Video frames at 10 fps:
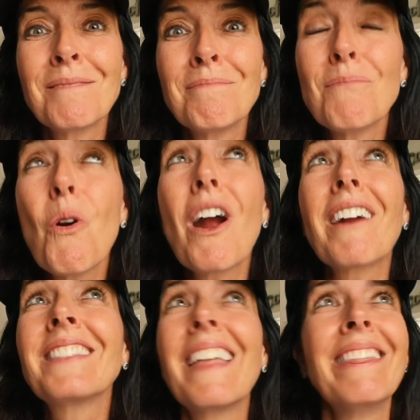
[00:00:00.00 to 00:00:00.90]

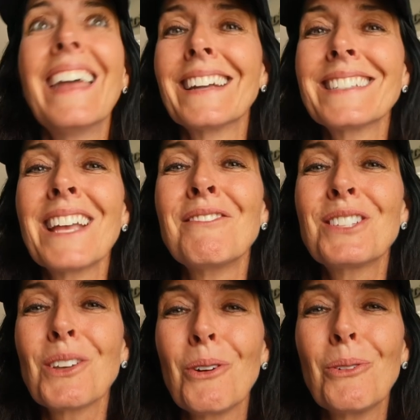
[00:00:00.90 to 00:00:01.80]
than this. I'm
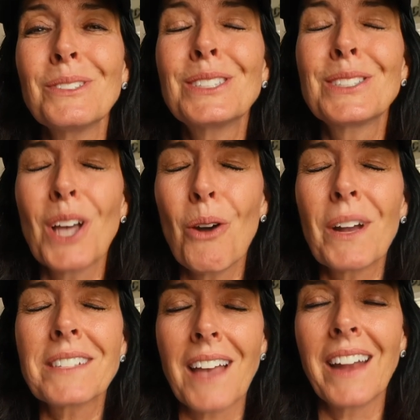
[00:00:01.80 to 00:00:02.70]
so
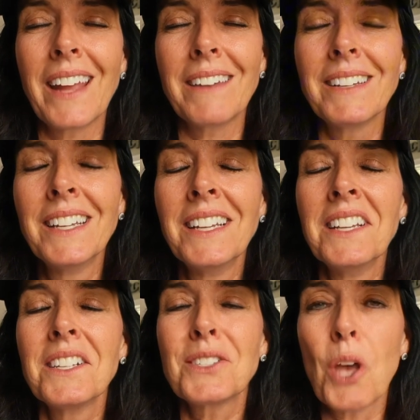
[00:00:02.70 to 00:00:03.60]
excited.
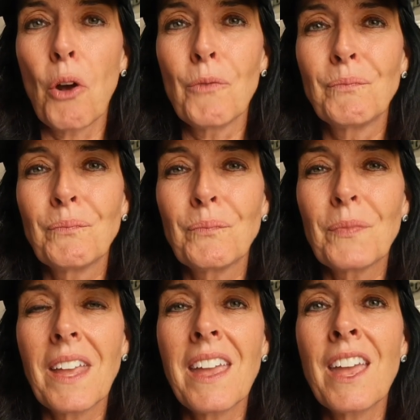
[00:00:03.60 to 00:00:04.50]
So
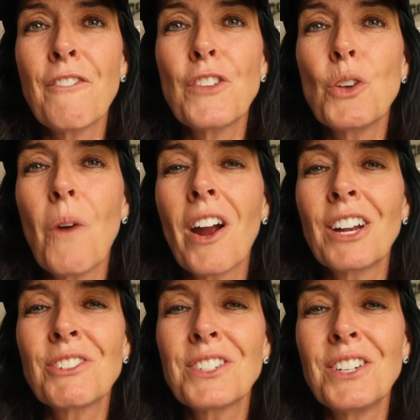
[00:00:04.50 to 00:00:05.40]
if you are
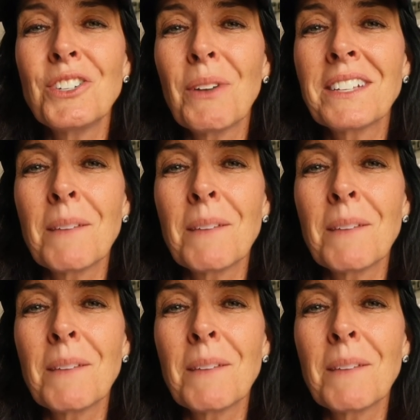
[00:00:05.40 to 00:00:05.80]
interested in doing